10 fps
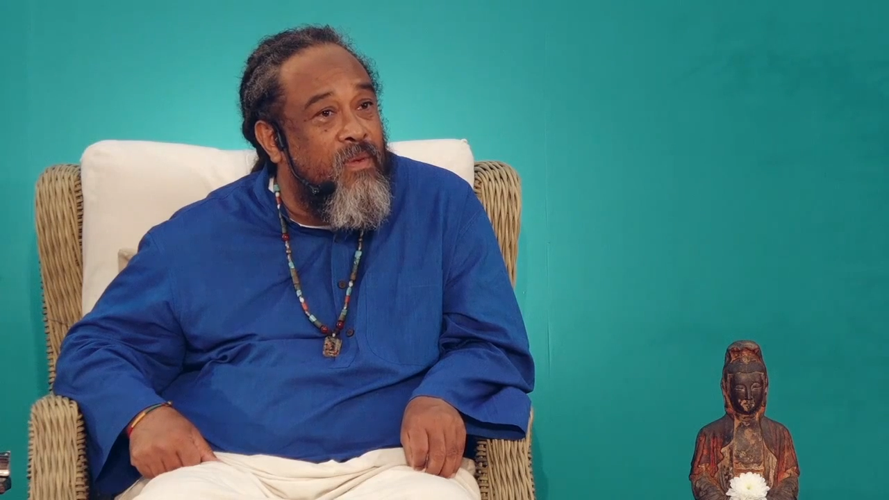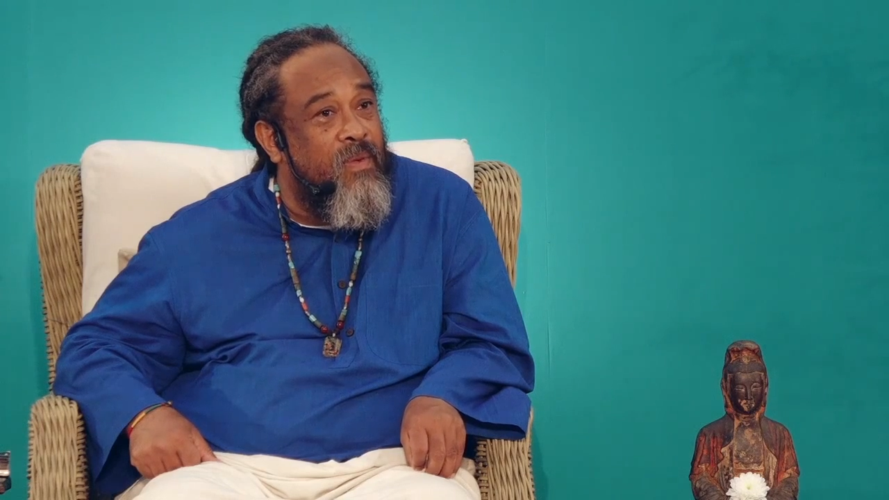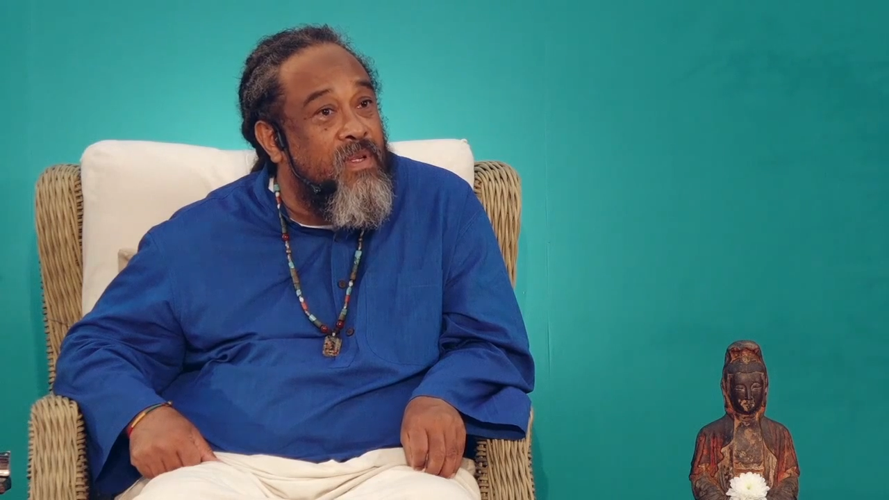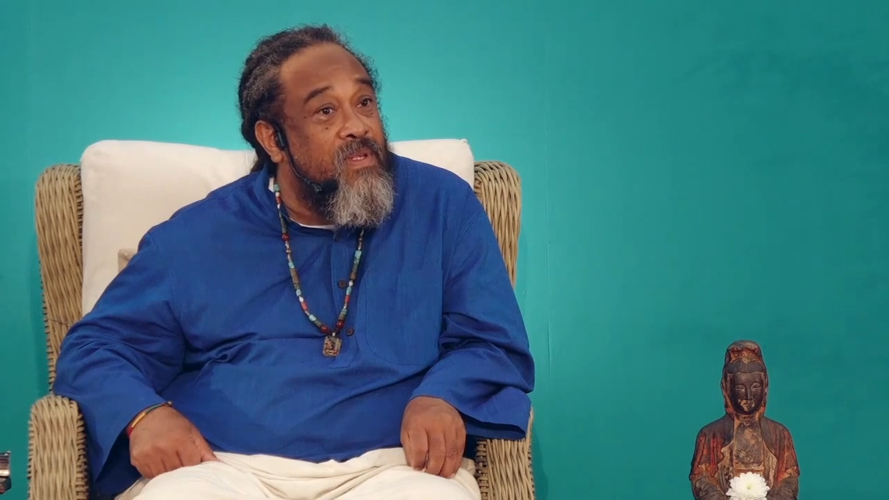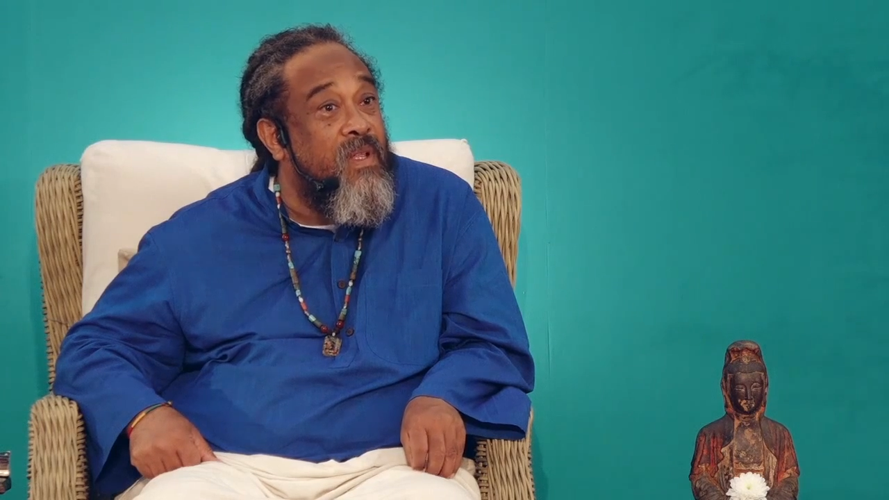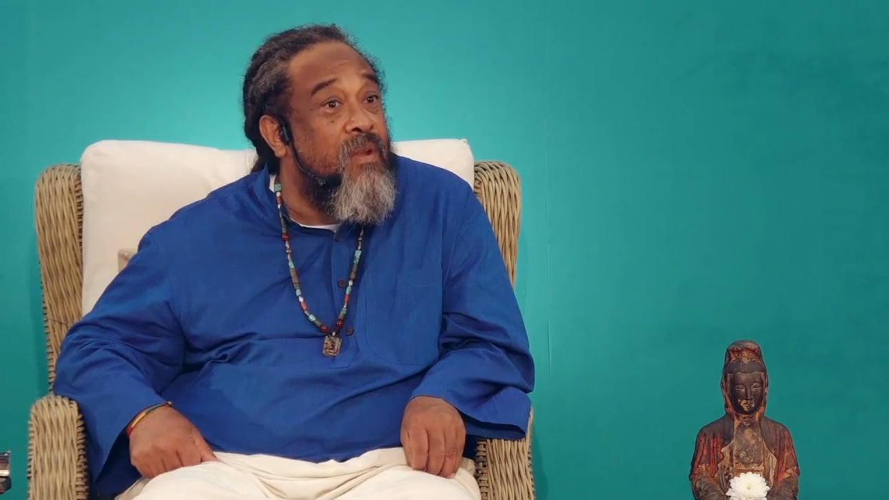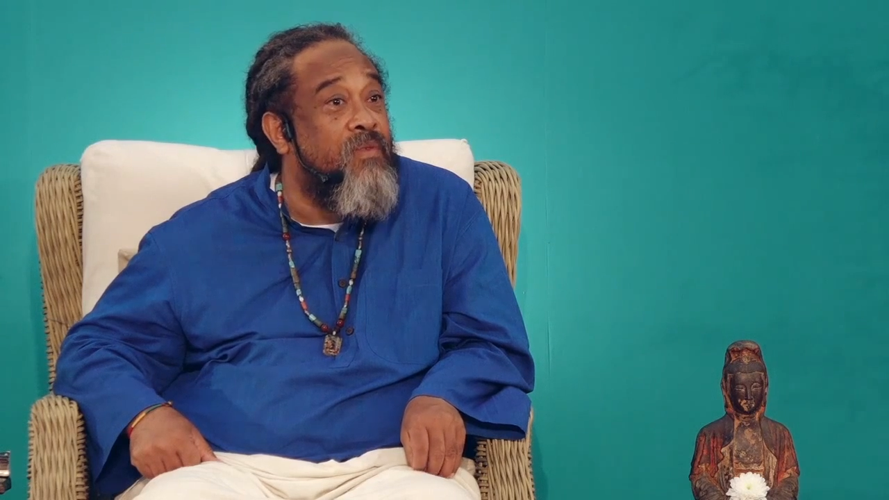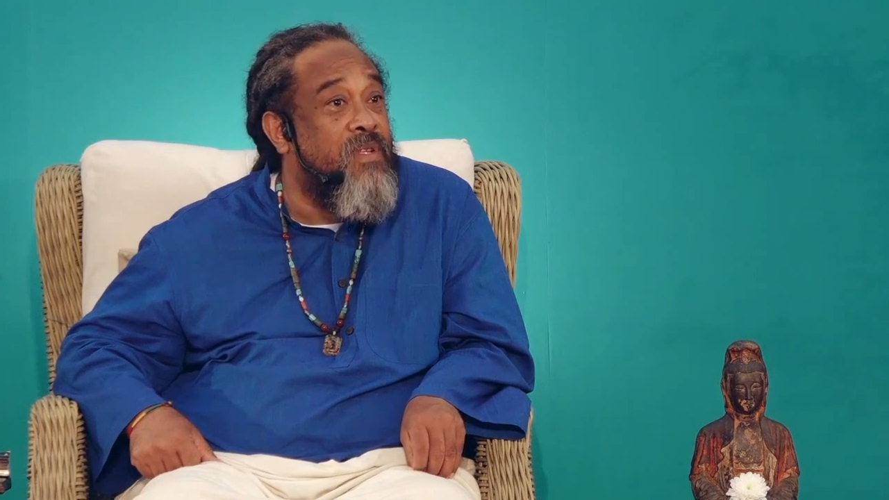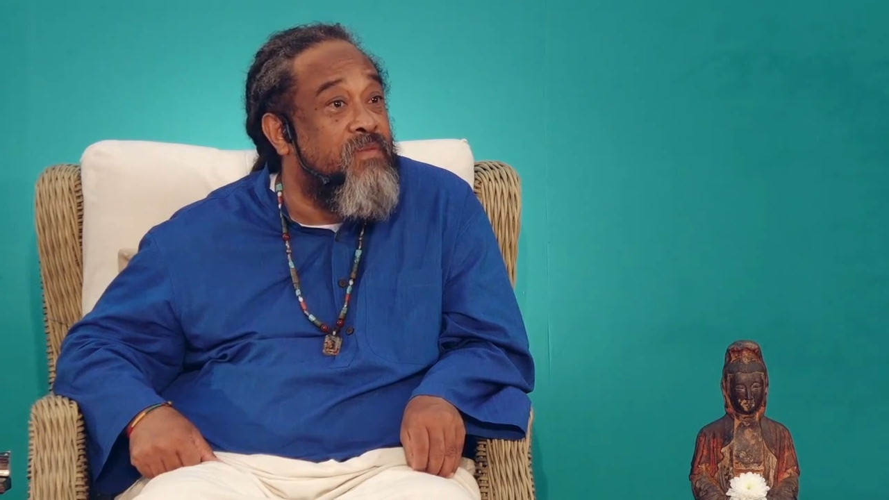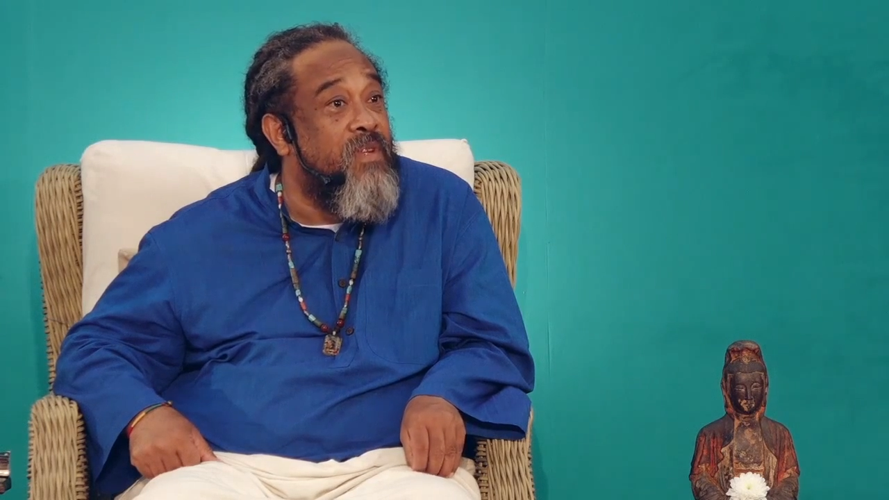which
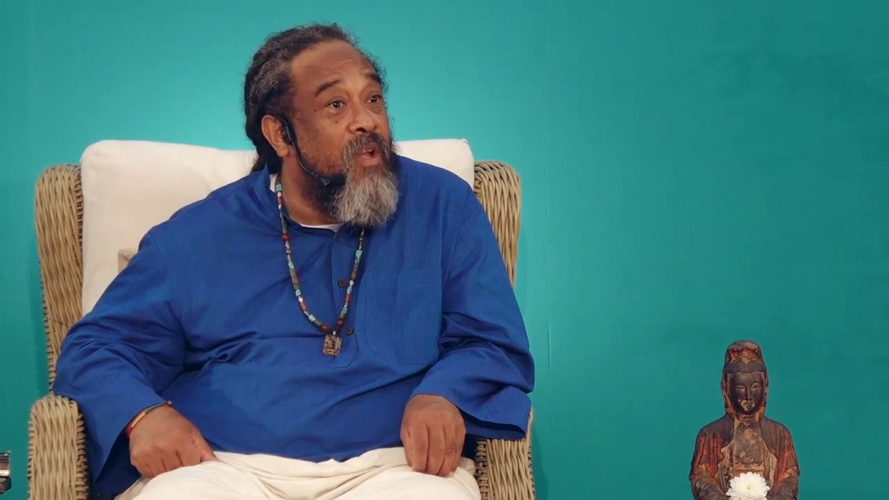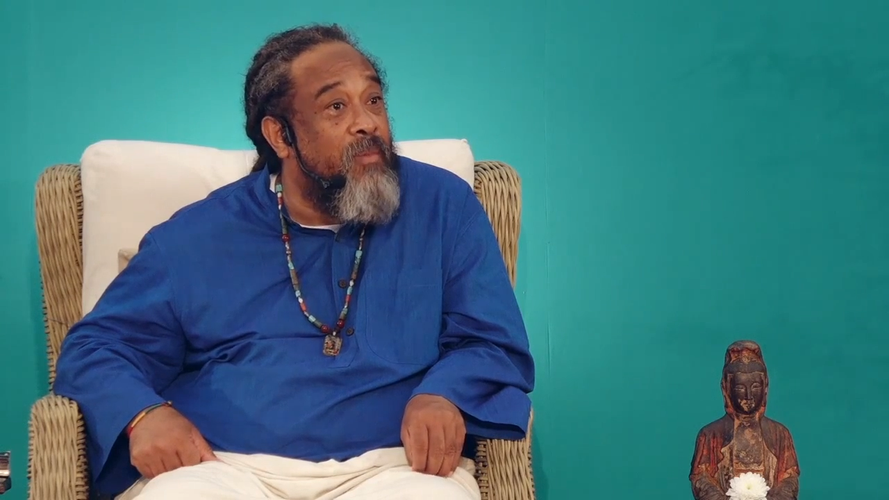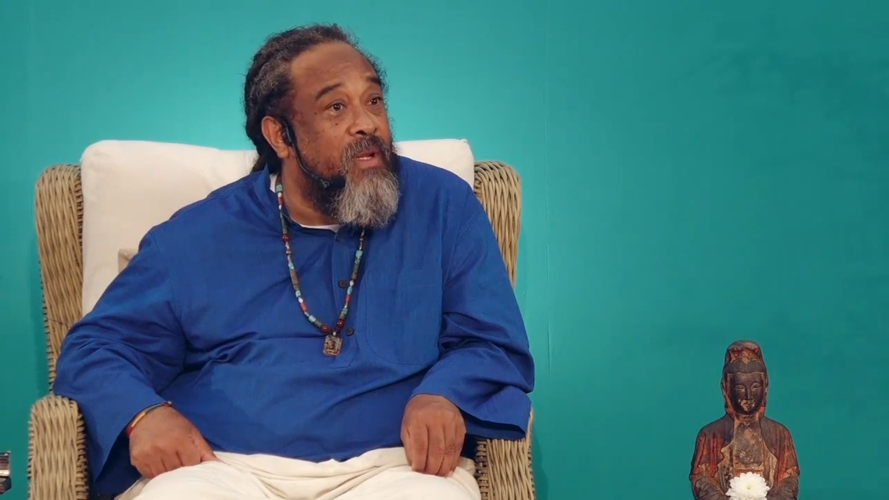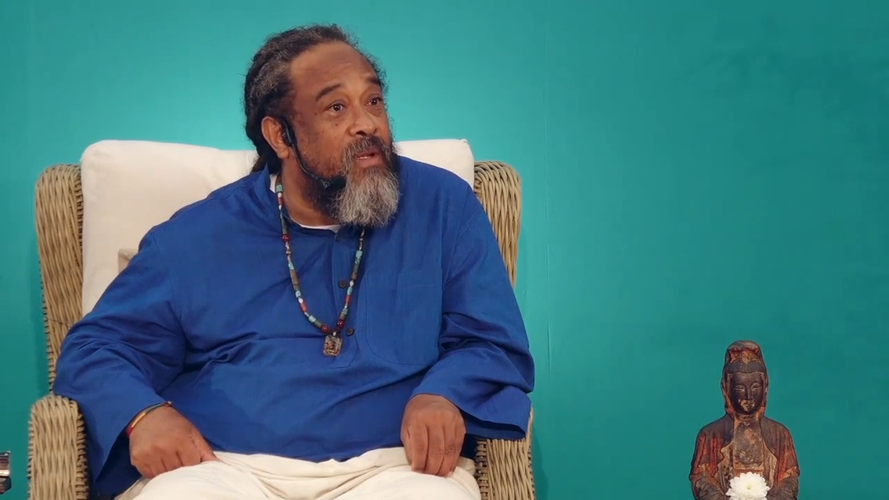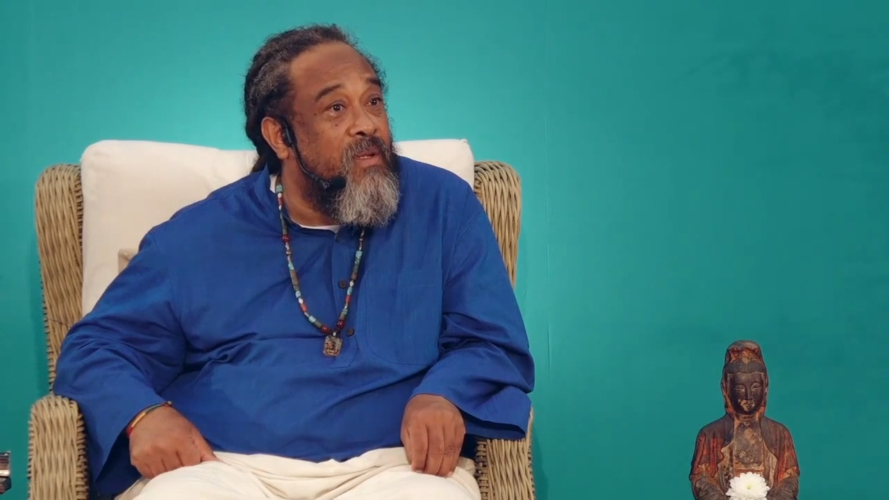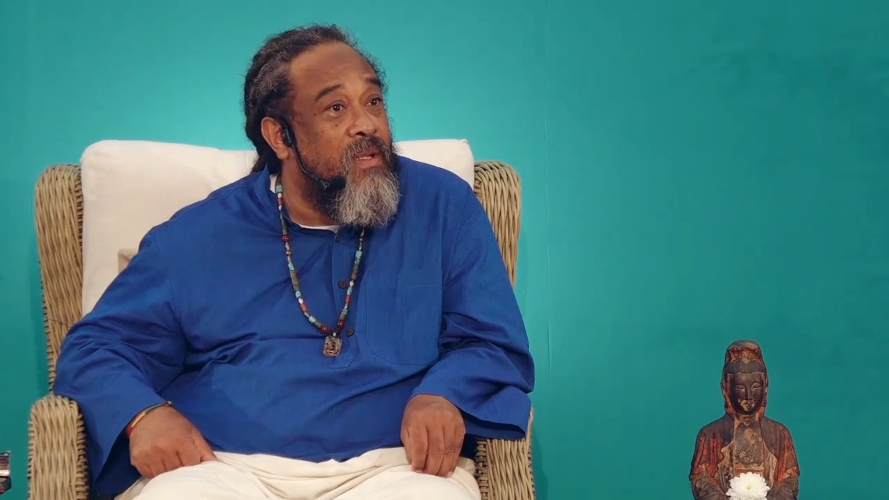itself is phenomenal,